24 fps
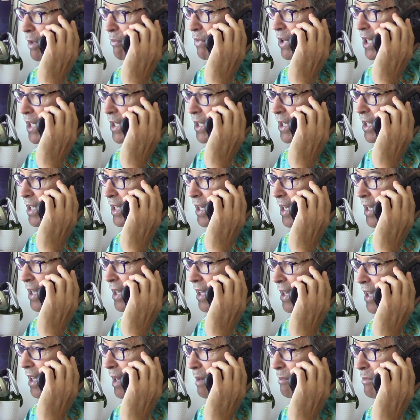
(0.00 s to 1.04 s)
opinion.
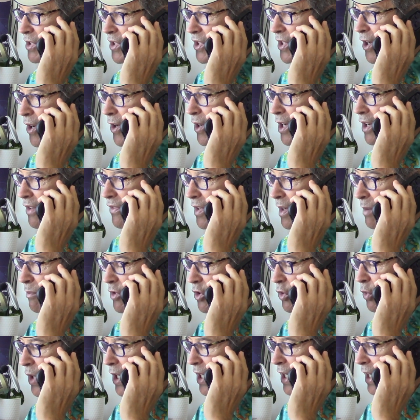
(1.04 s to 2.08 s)
I'm sorry if I'm
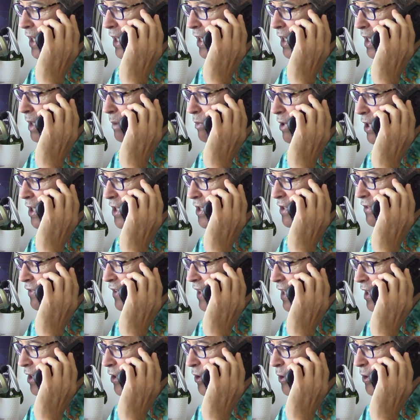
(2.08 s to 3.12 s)
tweaking anybody's
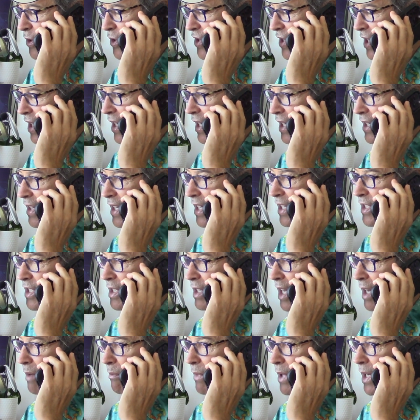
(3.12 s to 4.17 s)
feelers. That's
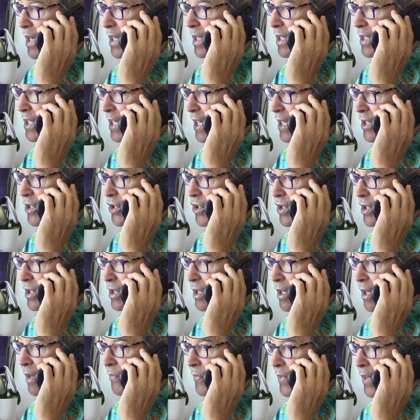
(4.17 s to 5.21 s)
not my
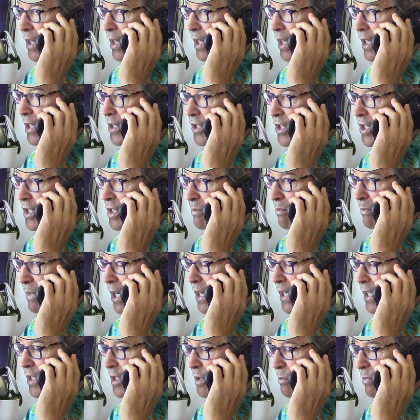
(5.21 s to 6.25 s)
intention. It's just
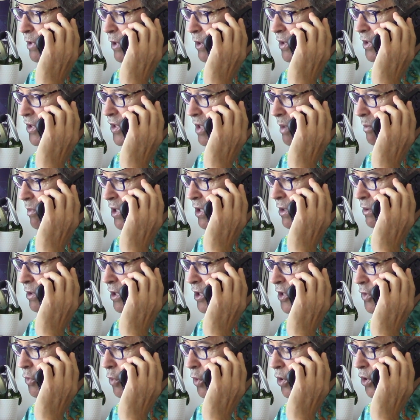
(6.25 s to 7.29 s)
my experience. I've been doing
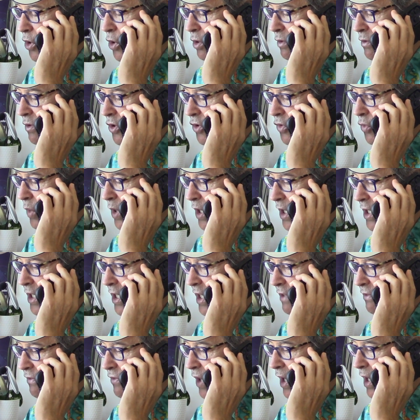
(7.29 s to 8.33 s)
this work over
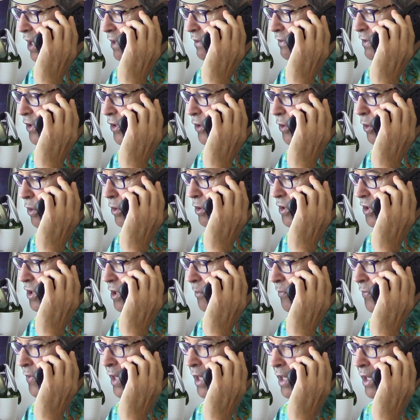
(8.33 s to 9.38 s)
25 years
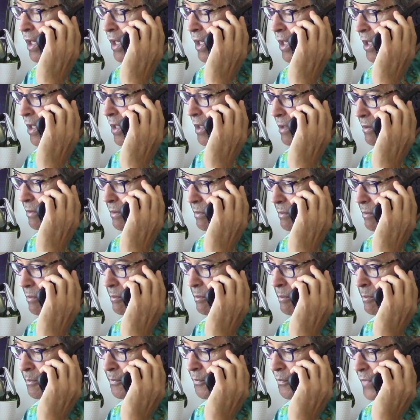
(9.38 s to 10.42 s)

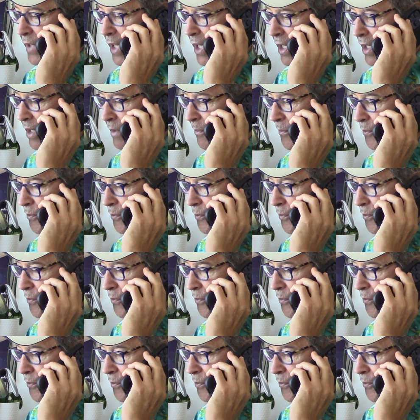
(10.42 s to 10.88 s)
and